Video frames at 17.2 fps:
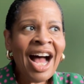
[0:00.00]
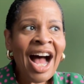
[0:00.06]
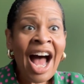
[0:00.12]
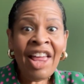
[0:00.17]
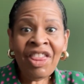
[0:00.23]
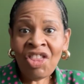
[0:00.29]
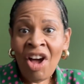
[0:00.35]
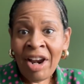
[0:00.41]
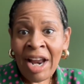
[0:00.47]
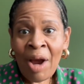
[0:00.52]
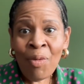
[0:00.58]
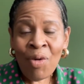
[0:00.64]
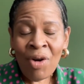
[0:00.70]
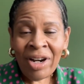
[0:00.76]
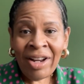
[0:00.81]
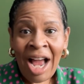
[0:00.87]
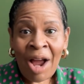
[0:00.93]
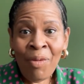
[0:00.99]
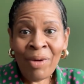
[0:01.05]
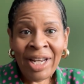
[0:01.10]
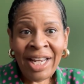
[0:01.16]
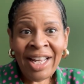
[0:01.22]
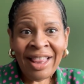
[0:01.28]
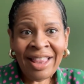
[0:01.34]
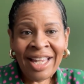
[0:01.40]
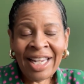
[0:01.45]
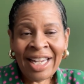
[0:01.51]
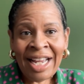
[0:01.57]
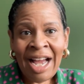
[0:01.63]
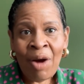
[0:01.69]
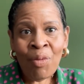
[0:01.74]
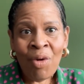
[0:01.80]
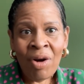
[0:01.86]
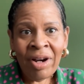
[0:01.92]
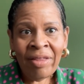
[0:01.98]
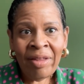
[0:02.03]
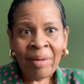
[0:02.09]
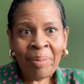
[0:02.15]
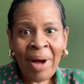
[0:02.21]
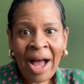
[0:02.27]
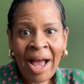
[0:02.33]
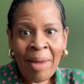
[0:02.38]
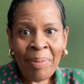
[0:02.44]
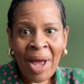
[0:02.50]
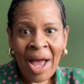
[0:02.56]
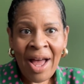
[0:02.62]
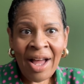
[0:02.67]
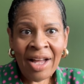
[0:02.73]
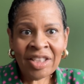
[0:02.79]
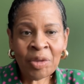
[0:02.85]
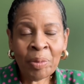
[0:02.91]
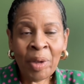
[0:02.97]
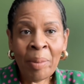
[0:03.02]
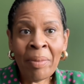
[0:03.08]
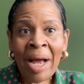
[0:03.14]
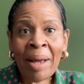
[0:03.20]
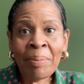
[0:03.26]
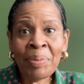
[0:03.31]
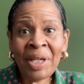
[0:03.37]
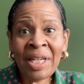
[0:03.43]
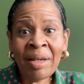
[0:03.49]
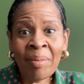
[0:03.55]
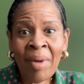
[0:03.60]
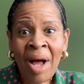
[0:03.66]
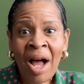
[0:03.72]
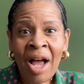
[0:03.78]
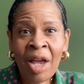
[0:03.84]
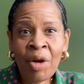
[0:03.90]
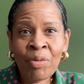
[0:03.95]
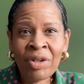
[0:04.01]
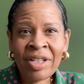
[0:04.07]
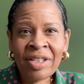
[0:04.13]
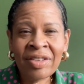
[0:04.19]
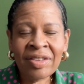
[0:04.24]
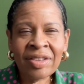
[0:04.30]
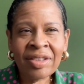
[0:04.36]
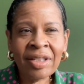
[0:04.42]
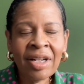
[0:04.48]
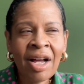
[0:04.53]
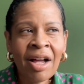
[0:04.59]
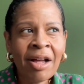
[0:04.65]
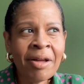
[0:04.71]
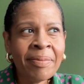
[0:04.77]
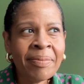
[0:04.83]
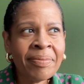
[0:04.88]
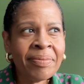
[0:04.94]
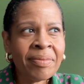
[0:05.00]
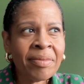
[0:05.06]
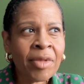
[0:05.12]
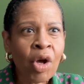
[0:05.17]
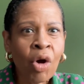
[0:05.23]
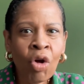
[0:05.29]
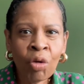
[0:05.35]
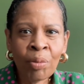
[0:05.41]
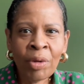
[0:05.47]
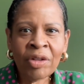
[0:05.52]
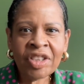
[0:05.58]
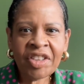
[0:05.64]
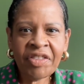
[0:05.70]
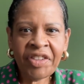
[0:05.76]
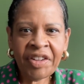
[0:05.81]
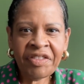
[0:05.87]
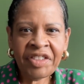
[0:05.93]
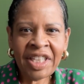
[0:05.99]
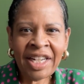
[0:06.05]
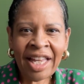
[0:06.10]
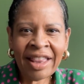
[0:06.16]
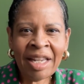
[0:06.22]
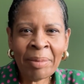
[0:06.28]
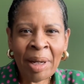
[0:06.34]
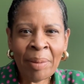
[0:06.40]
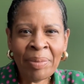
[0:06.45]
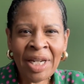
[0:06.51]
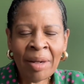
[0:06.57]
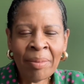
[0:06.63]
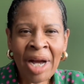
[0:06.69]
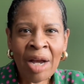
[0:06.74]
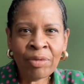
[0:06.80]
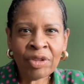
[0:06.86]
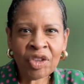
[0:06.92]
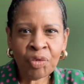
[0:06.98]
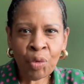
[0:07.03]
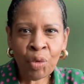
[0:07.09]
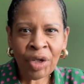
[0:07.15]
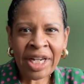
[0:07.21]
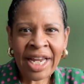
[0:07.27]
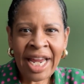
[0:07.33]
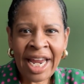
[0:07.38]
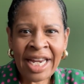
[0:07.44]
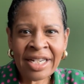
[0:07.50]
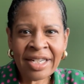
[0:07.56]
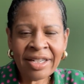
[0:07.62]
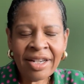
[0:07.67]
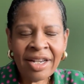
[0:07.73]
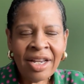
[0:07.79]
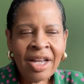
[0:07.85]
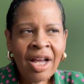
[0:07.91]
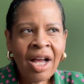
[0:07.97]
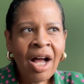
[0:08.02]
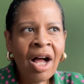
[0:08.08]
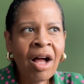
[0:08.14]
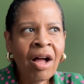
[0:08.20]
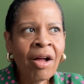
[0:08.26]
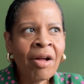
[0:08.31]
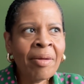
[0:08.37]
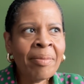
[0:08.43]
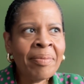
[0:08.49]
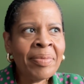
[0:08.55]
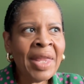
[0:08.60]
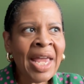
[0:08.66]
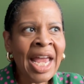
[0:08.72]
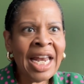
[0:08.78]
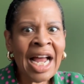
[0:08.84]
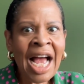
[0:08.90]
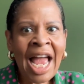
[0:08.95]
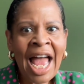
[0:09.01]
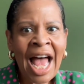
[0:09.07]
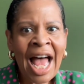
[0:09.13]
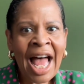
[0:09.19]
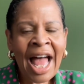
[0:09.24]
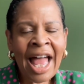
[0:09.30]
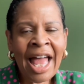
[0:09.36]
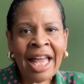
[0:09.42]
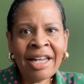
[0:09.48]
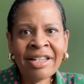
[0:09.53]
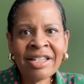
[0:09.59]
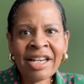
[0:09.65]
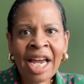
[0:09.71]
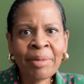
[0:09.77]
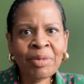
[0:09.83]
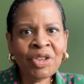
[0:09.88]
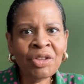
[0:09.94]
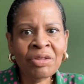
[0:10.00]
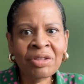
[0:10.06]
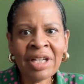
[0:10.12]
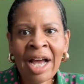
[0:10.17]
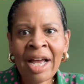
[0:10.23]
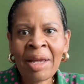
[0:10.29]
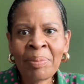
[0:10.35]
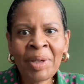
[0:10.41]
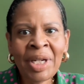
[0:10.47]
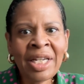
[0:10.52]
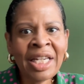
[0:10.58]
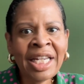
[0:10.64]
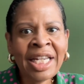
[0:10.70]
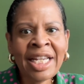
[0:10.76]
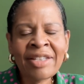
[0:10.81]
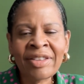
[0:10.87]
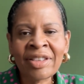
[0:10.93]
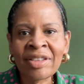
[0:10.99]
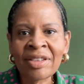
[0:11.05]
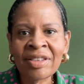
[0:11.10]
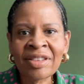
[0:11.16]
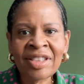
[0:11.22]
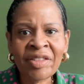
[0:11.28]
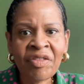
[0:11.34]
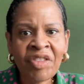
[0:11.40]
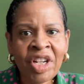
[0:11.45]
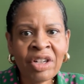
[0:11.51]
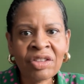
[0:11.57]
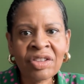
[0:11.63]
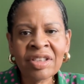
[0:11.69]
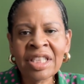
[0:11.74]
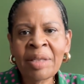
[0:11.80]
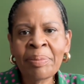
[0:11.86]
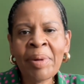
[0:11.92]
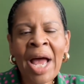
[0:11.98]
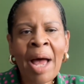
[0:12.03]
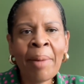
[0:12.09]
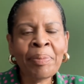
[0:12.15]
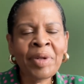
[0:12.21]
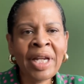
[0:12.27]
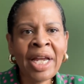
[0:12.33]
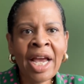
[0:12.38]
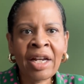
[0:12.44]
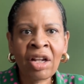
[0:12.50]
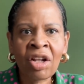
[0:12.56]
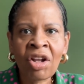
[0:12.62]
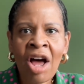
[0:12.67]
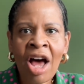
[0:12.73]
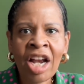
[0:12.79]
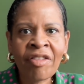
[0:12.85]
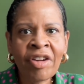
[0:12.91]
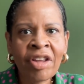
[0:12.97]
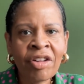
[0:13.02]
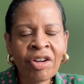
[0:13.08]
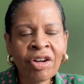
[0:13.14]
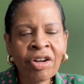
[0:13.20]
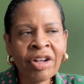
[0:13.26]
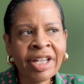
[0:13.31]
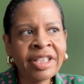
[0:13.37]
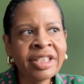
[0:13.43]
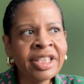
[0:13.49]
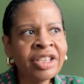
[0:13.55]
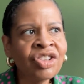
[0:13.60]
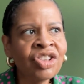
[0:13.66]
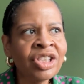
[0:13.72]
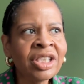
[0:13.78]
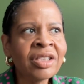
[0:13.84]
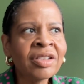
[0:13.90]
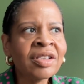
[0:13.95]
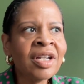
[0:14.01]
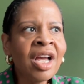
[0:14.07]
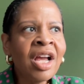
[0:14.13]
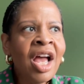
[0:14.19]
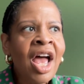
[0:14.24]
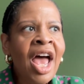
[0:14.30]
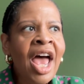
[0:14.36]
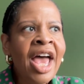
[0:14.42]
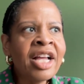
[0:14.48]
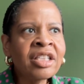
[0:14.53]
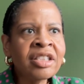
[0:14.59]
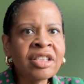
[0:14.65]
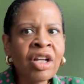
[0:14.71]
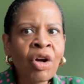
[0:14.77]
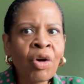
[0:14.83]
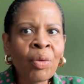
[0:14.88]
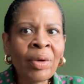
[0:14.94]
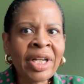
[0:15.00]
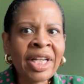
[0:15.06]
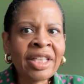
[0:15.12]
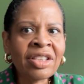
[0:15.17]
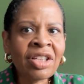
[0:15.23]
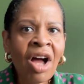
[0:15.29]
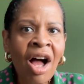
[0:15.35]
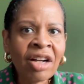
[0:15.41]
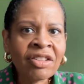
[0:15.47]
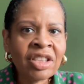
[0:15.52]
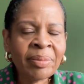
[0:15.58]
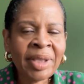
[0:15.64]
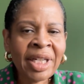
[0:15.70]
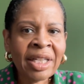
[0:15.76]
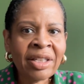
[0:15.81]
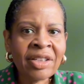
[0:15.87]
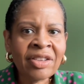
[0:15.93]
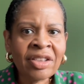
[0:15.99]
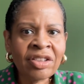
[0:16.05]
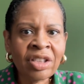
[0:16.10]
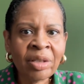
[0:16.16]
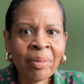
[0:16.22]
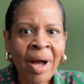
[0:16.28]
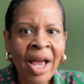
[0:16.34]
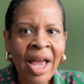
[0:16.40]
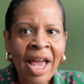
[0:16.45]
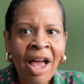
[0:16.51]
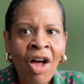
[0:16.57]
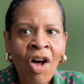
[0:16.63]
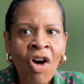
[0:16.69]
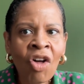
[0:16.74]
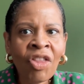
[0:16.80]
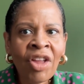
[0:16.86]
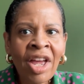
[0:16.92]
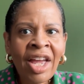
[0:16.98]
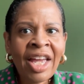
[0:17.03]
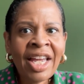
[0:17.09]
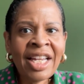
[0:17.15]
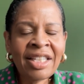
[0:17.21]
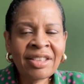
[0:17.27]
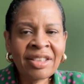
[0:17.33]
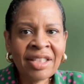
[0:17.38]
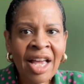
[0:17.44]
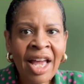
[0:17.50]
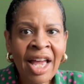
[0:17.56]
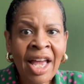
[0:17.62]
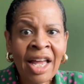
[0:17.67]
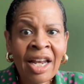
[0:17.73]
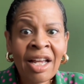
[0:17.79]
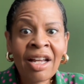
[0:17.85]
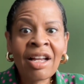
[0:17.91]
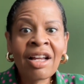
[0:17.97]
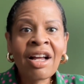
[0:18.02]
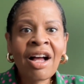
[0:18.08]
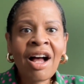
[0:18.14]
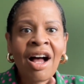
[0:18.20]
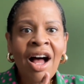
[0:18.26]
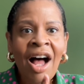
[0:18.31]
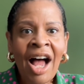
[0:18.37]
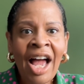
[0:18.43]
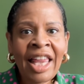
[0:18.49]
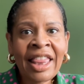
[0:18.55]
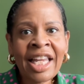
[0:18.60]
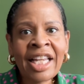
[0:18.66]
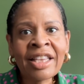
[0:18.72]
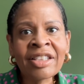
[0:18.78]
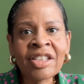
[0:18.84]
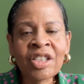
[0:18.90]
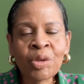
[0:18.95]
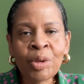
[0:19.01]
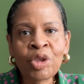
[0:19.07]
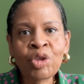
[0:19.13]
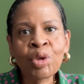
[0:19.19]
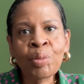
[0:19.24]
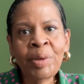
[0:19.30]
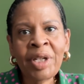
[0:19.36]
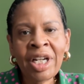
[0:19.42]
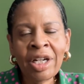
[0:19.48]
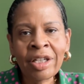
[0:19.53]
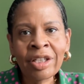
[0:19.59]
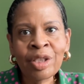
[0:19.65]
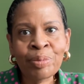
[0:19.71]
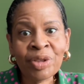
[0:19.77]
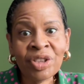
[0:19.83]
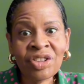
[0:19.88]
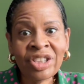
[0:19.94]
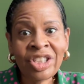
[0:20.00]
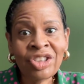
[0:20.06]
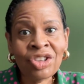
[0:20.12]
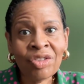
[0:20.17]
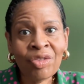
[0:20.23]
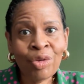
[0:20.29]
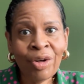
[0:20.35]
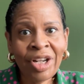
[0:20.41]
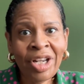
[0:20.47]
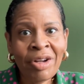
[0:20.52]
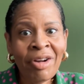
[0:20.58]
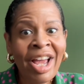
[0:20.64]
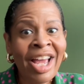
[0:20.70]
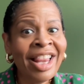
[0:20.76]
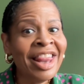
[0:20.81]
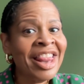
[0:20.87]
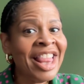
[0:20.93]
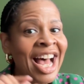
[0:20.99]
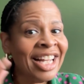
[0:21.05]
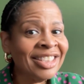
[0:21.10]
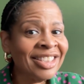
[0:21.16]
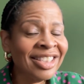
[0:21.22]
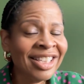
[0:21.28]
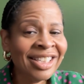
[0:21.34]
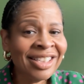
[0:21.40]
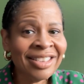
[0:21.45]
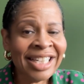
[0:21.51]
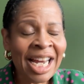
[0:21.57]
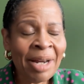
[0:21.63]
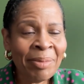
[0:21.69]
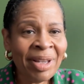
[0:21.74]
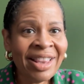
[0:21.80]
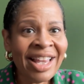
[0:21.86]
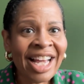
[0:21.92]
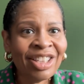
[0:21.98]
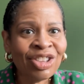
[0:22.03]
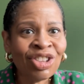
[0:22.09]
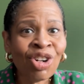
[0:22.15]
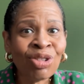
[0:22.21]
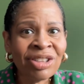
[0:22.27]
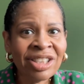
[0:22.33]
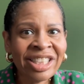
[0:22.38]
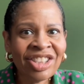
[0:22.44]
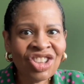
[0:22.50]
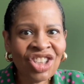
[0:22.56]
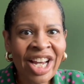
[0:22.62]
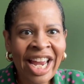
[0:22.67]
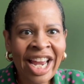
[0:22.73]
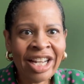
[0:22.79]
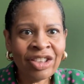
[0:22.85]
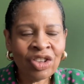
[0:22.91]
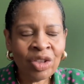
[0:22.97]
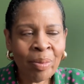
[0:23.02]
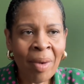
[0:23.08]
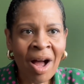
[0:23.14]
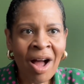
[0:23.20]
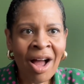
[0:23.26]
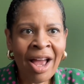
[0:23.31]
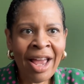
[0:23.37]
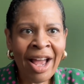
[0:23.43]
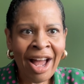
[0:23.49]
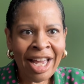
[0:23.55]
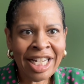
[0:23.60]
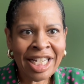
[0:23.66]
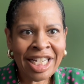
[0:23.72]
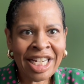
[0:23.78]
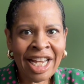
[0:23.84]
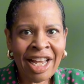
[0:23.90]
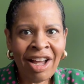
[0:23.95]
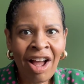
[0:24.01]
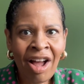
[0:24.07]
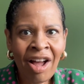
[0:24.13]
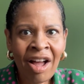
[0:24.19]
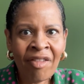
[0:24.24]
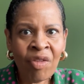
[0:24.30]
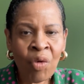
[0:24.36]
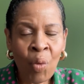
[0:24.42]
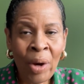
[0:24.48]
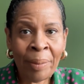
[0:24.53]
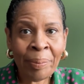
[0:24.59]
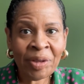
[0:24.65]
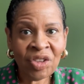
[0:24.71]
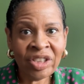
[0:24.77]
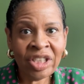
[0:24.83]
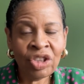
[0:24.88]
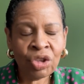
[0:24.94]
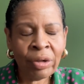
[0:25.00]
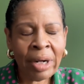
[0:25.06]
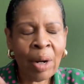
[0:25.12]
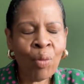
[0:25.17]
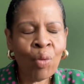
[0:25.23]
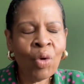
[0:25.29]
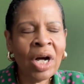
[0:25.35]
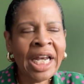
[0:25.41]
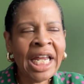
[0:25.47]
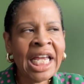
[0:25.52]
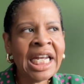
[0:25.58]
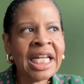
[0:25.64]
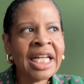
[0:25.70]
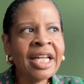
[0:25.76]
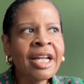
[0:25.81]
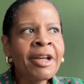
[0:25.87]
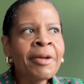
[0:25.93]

I went in thinking I wanted the bypass, but my BMI was almost 50. I think my BMI was 48. And I had type 2 diabetes and severe sleep apnea and a lot of other conditions. And so when he talked to me and listened to my health, he said, I think the switch would be a good procedure for you. And that's the statement that totally changed my idea of what procedure I wanted.